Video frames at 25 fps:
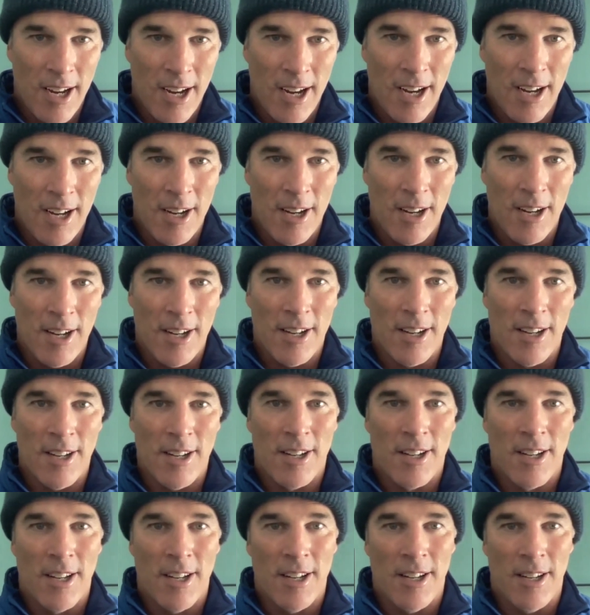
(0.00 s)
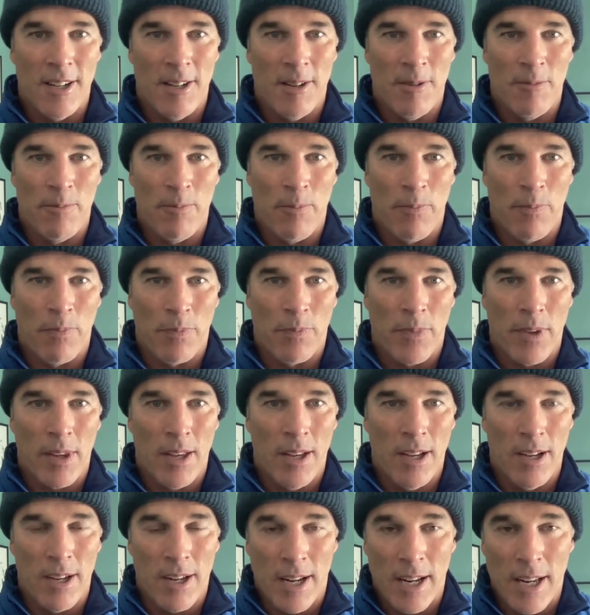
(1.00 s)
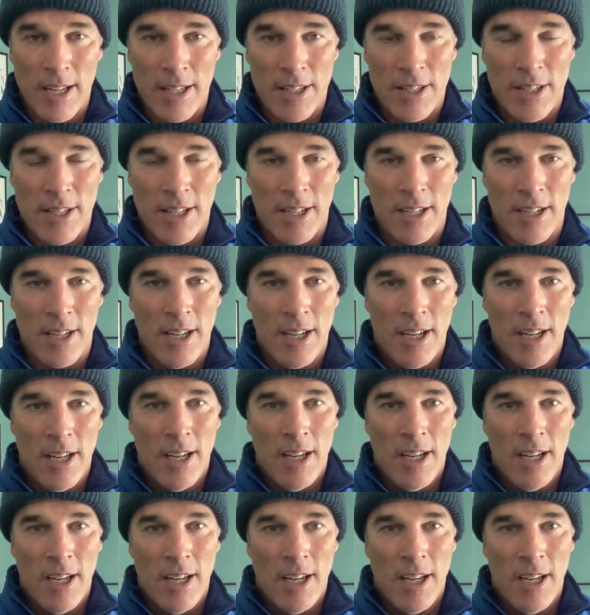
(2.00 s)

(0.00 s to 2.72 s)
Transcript: a glacier